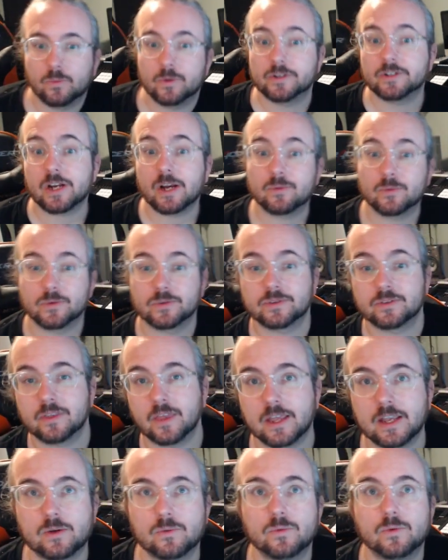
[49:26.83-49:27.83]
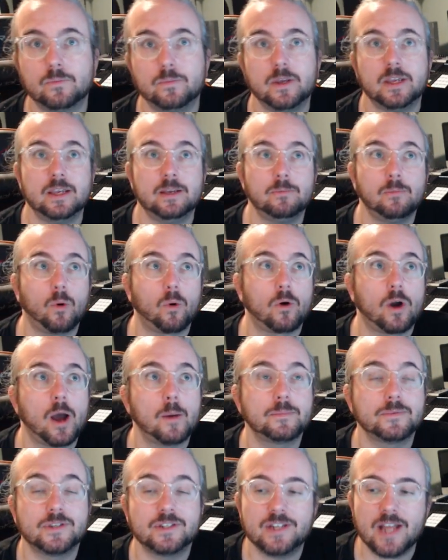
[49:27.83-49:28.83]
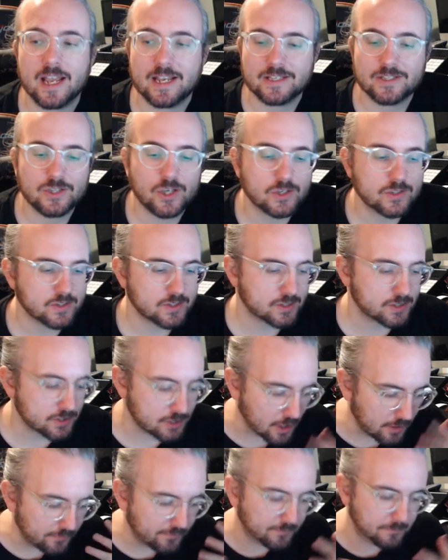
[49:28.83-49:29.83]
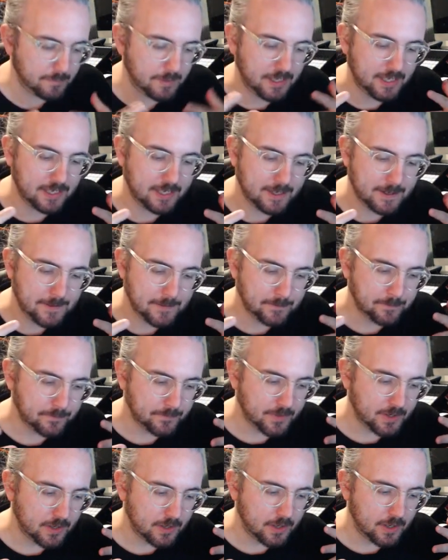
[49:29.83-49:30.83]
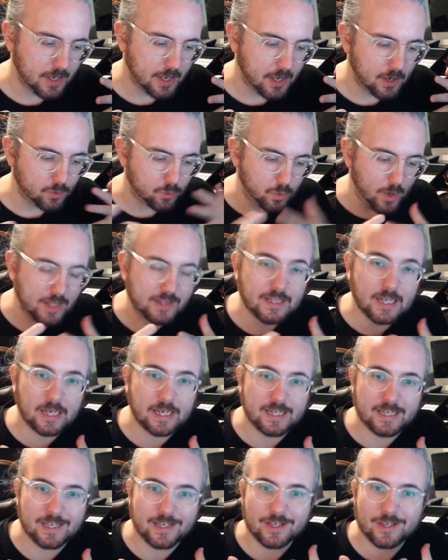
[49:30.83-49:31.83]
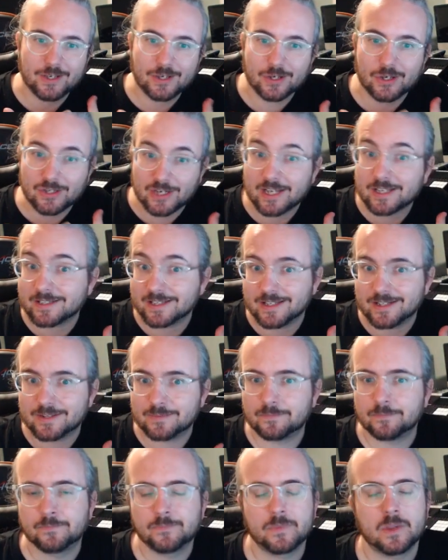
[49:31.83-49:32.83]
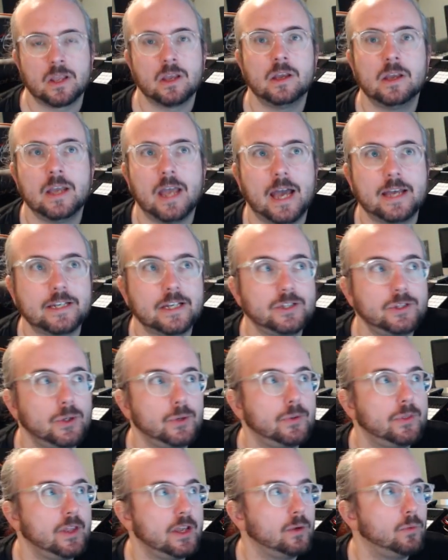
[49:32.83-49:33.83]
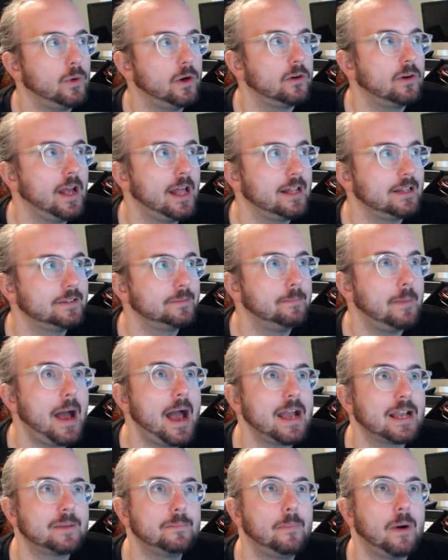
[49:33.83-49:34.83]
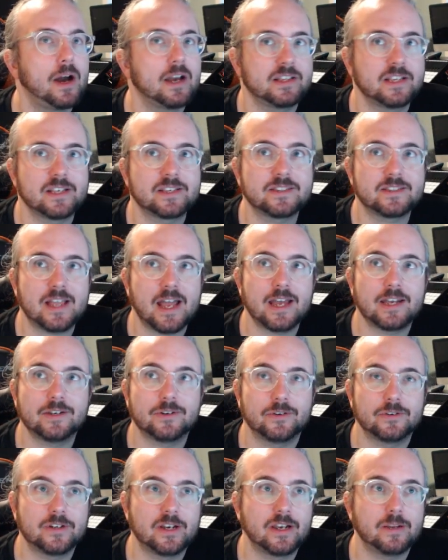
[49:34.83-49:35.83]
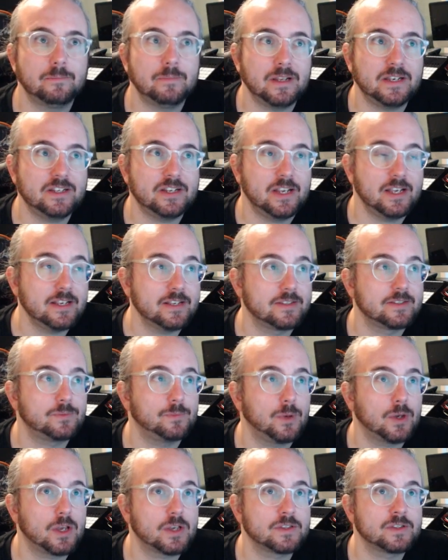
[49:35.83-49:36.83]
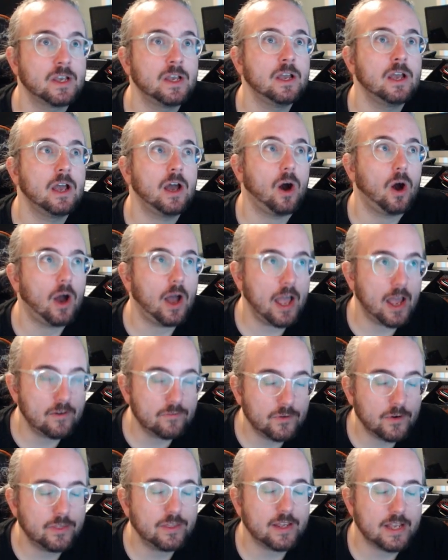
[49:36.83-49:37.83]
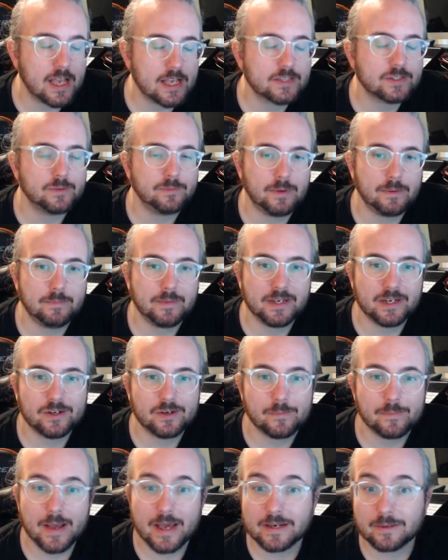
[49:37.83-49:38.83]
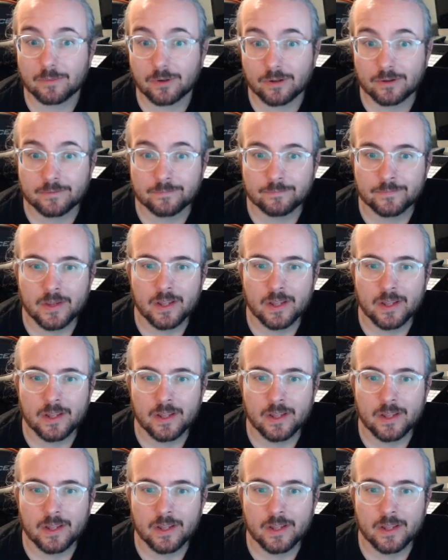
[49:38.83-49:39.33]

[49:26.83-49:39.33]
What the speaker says: which I would think would be more up to date, just stuff being readily connected. And I do think we're held back by the standard that MIDI is, because everything has to be MIDI compatible.